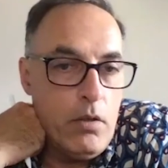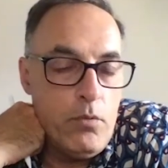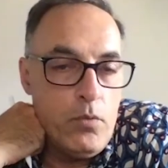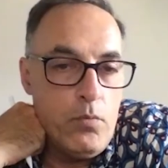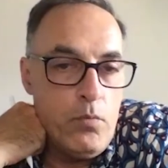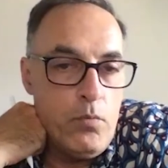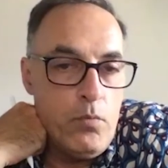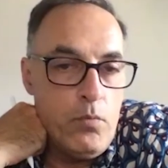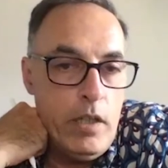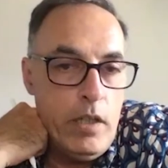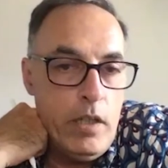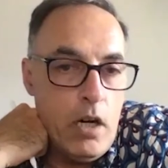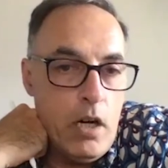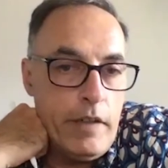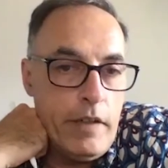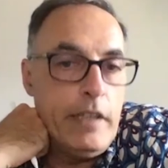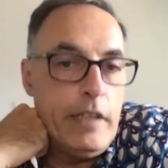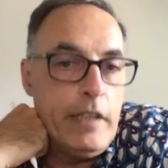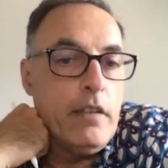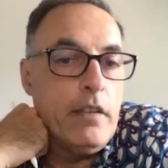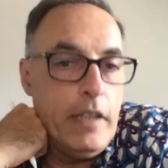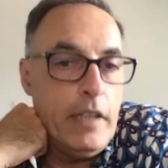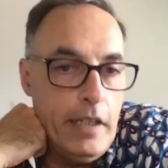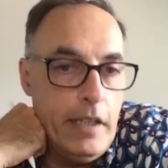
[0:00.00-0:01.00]
we are in
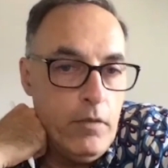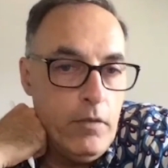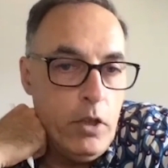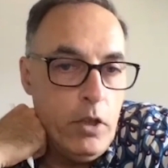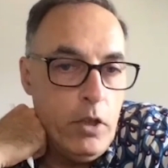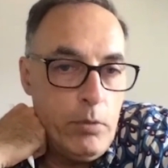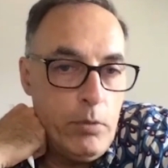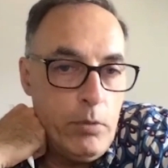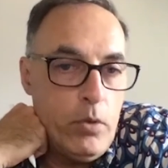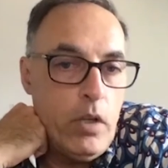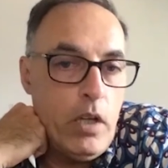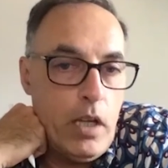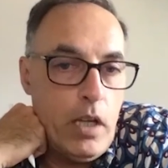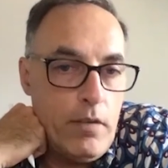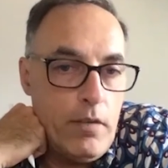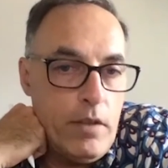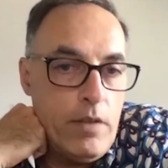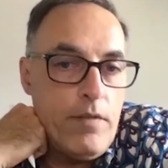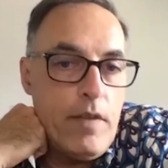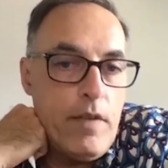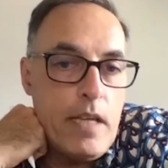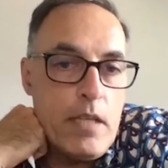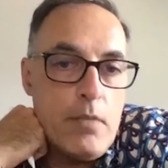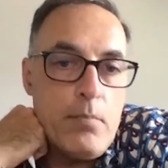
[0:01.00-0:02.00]
Cleveland. We do a lot of
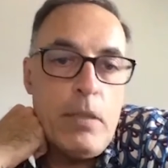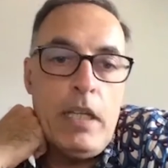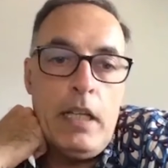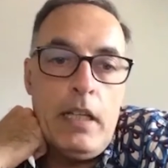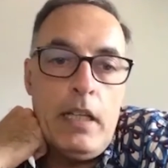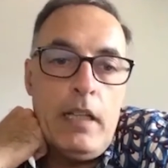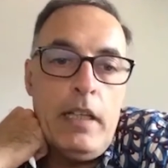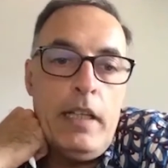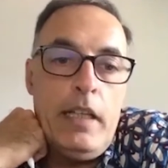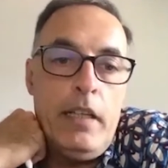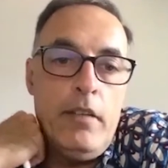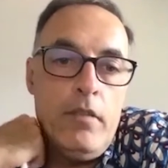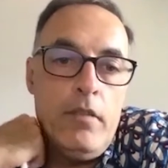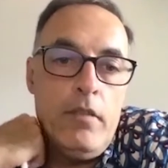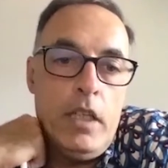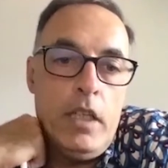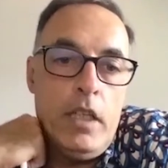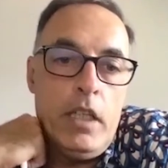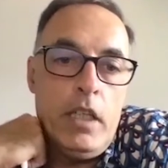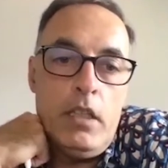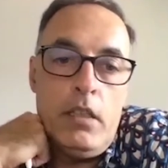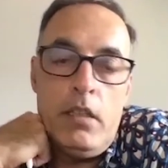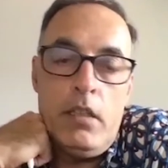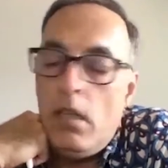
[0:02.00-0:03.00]
investment in
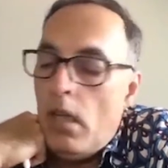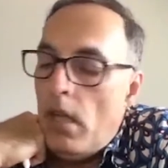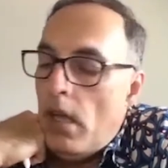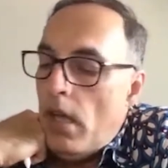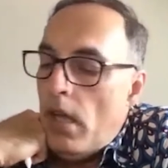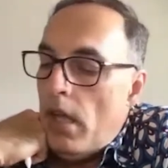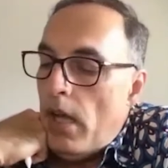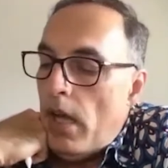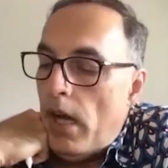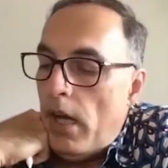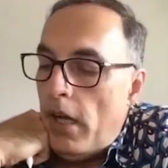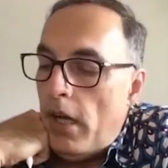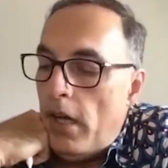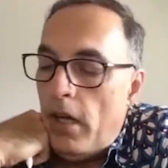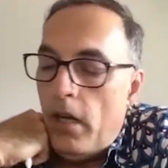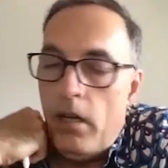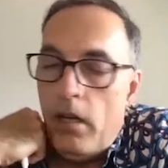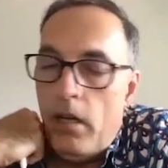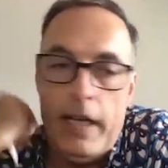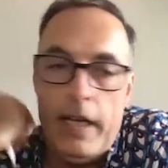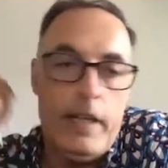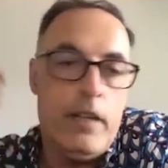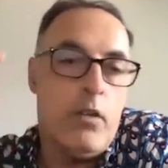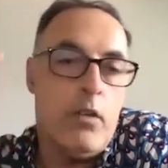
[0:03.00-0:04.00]
Cleveland
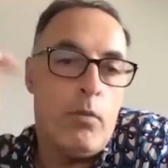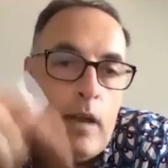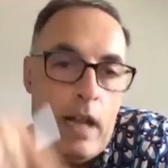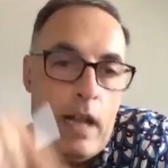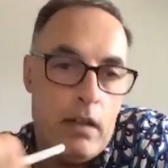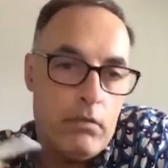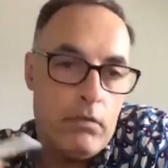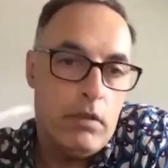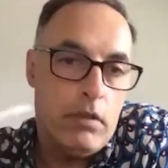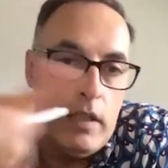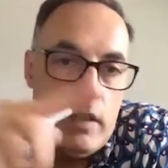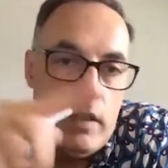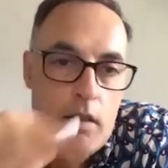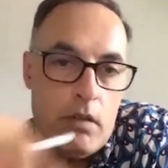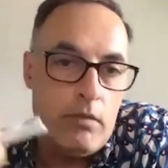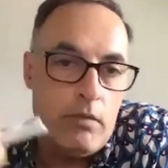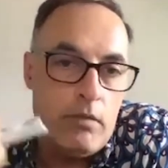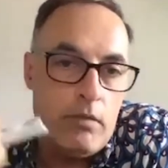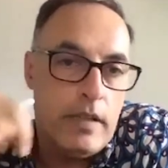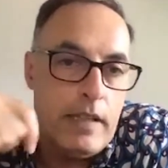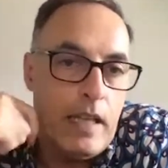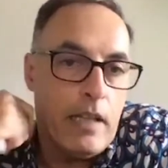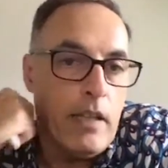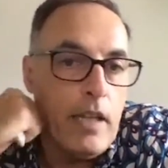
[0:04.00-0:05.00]
and around
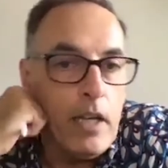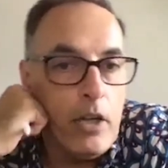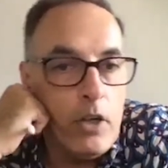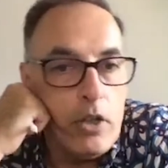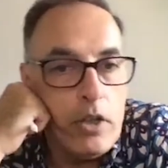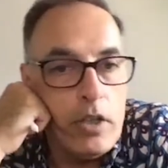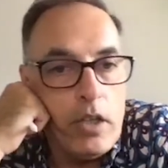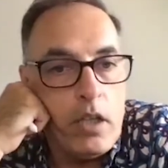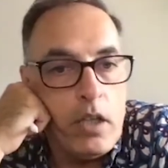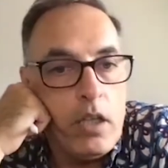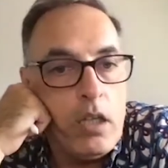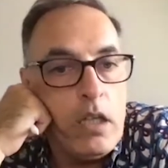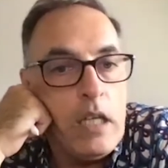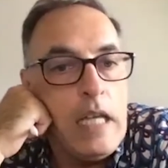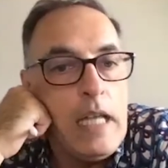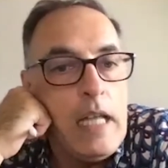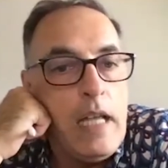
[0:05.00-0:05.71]
that area.